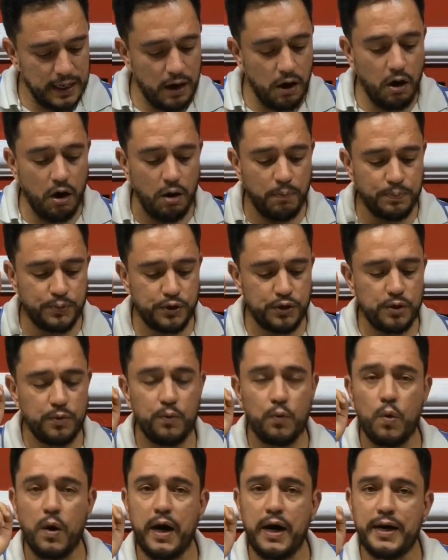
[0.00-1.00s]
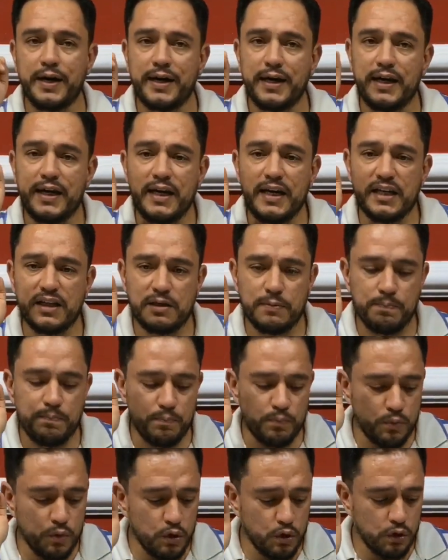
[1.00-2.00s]
Option 1, it
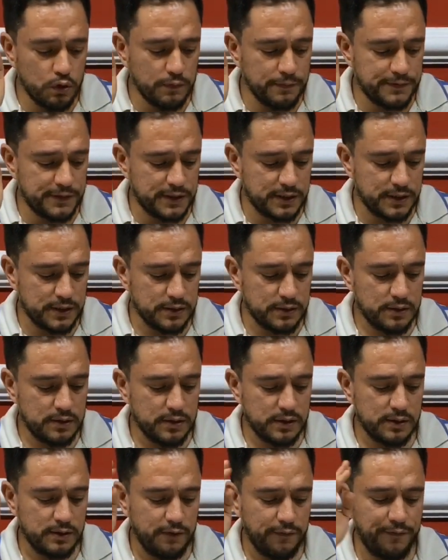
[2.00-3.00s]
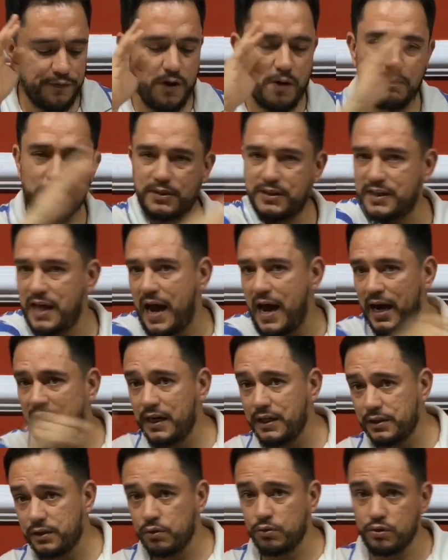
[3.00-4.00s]
moves from
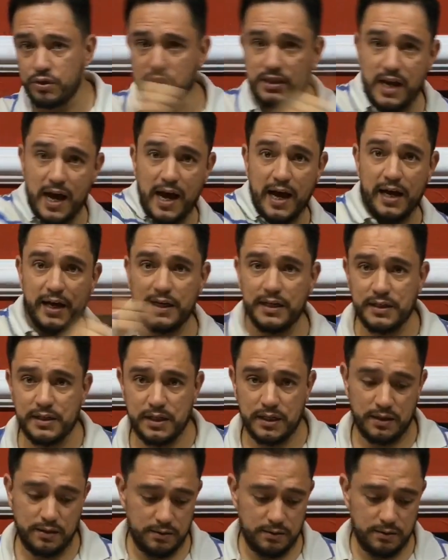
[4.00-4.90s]
side to side,